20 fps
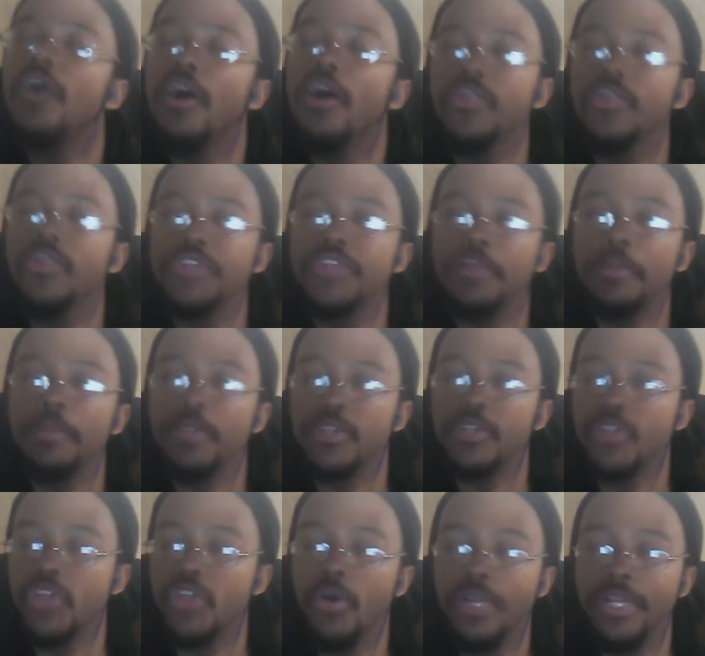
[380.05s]
alternate
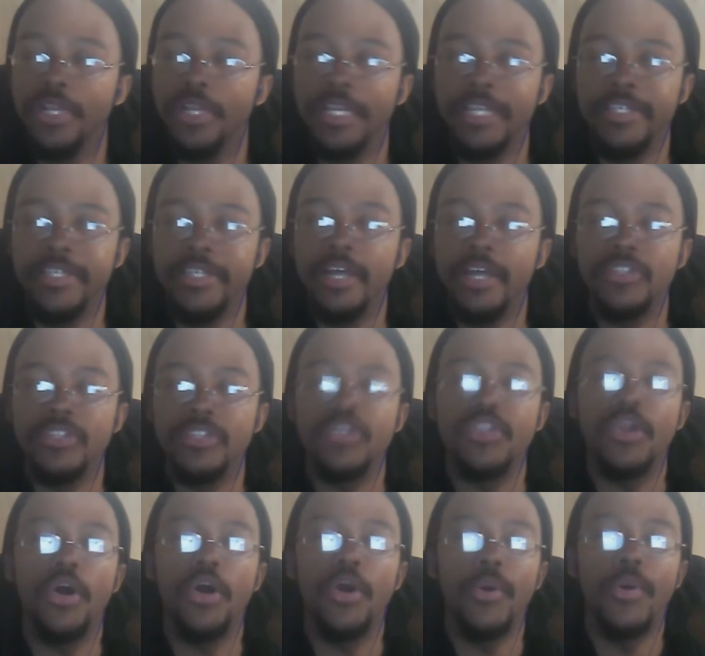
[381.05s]
persona that does
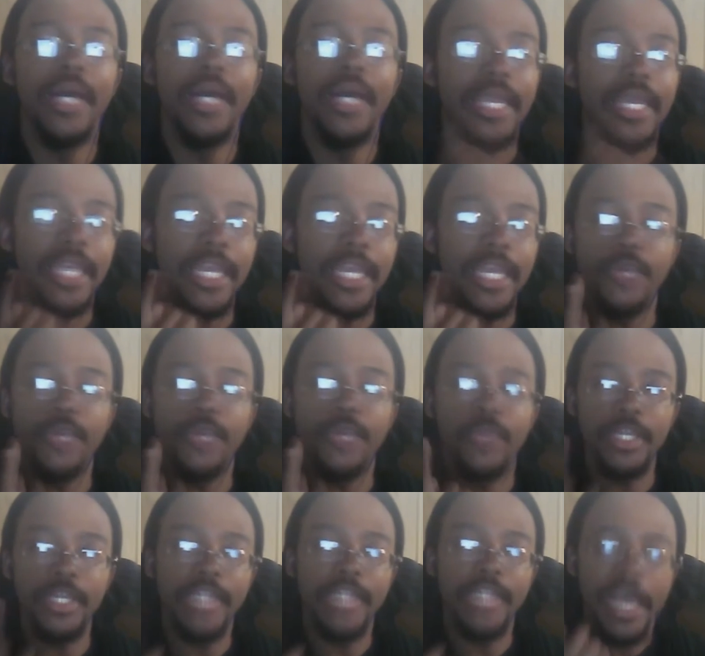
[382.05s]
so in
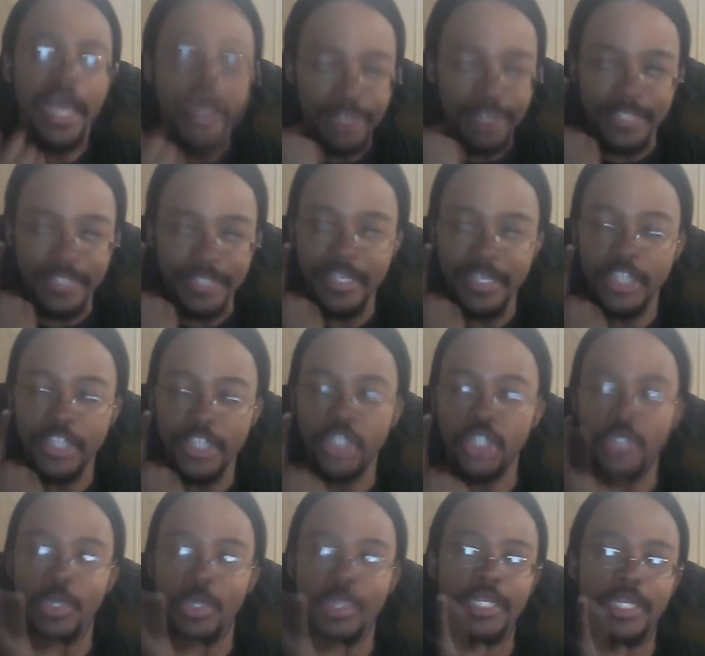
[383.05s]
real life to say it
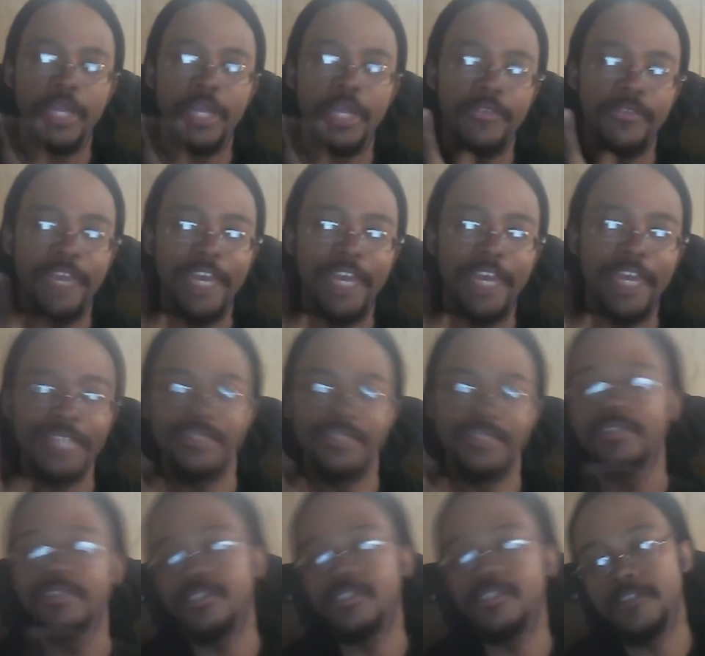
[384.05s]
straight to their
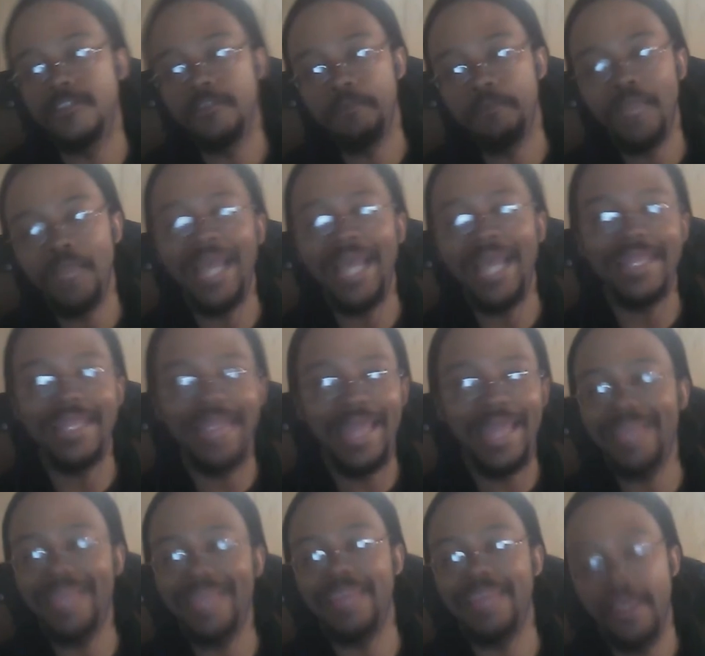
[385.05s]
faces. I
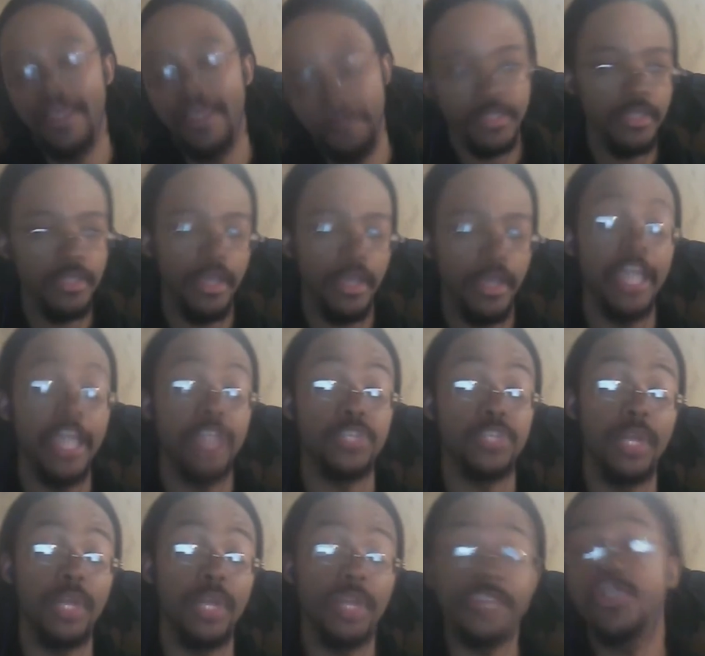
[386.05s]
like that. As
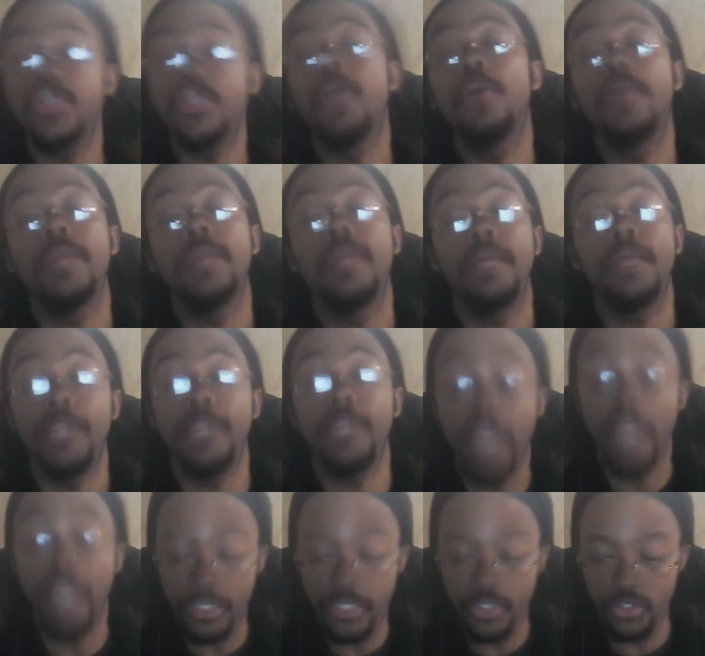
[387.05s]
well as it opening up the
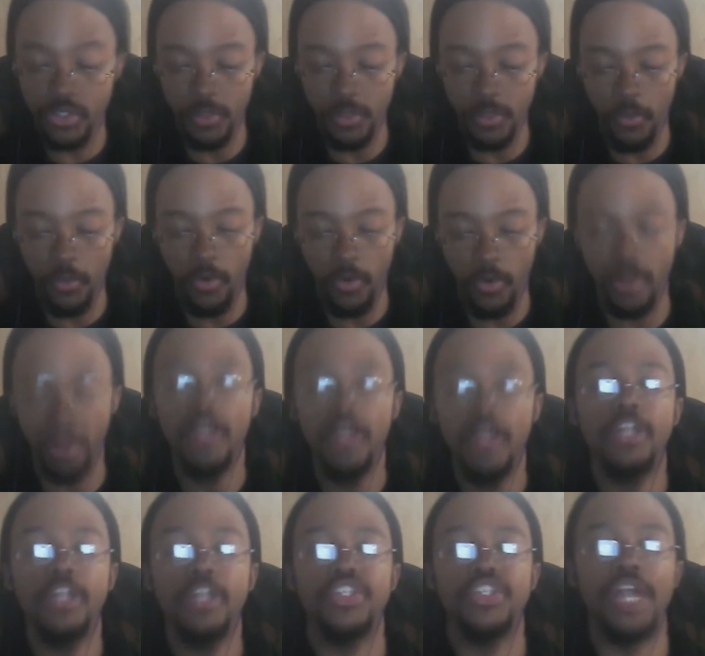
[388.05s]
gates to more
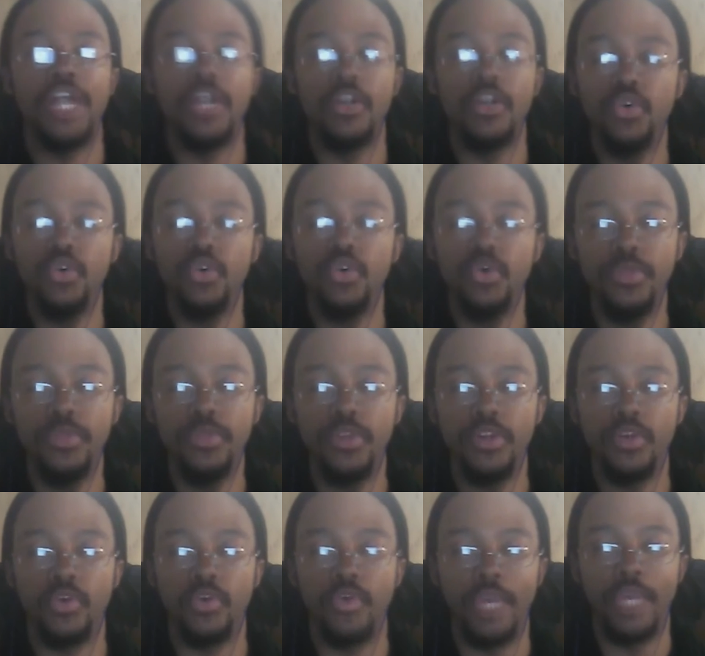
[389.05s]
Dragoon the
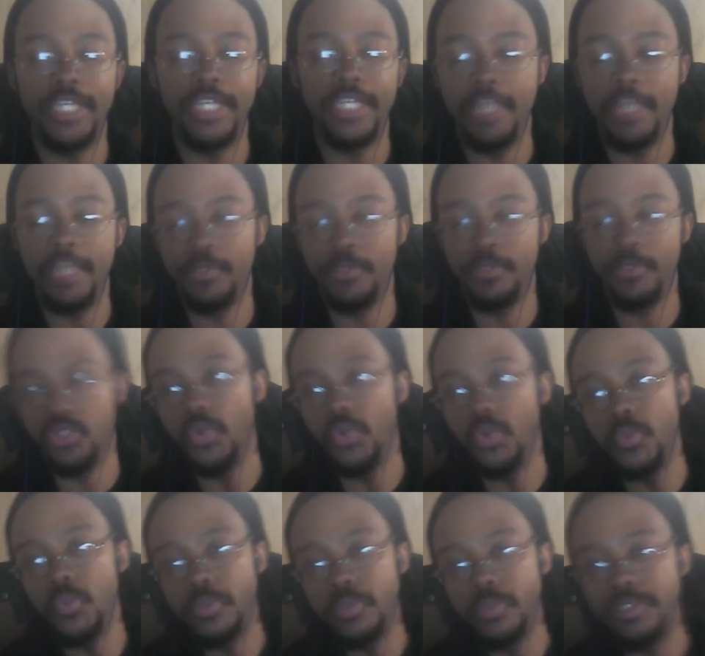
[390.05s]
Great
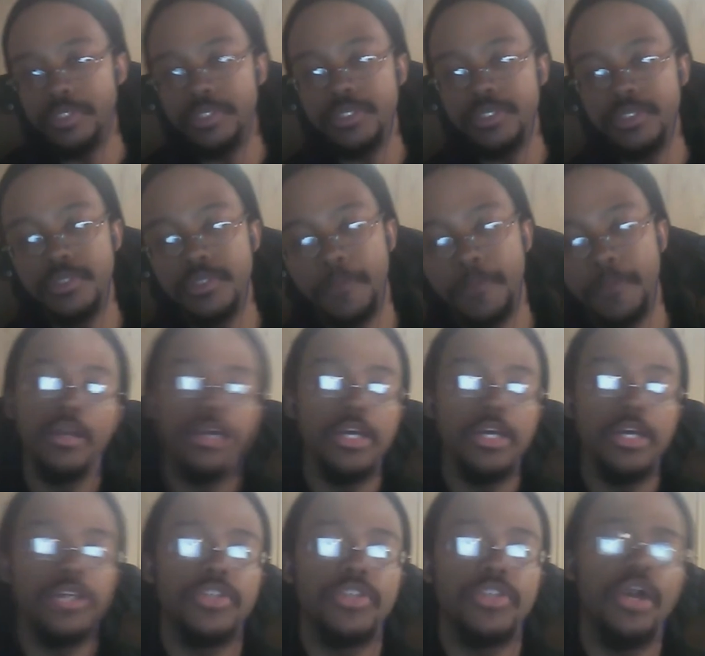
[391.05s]
episodes.
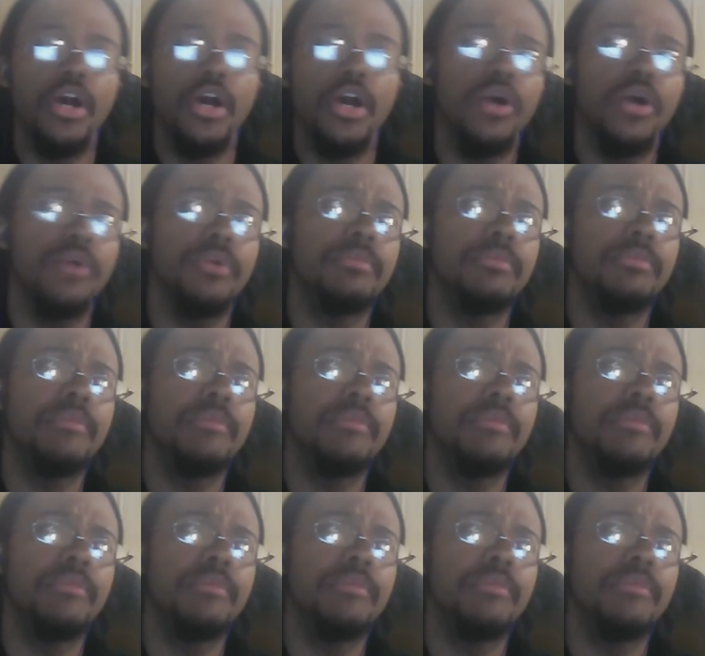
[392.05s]
So,